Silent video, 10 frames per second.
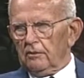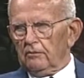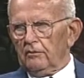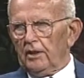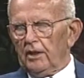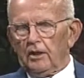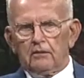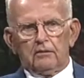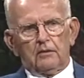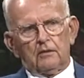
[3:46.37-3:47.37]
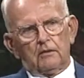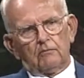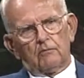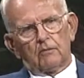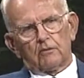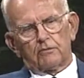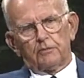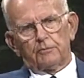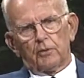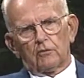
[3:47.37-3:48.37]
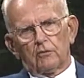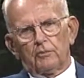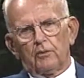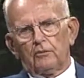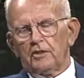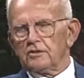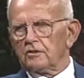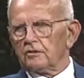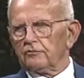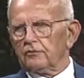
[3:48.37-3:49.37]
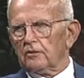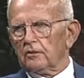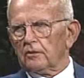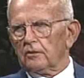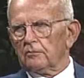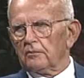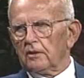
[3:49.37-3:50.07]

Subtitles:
We had one or two polo ponies at the farm.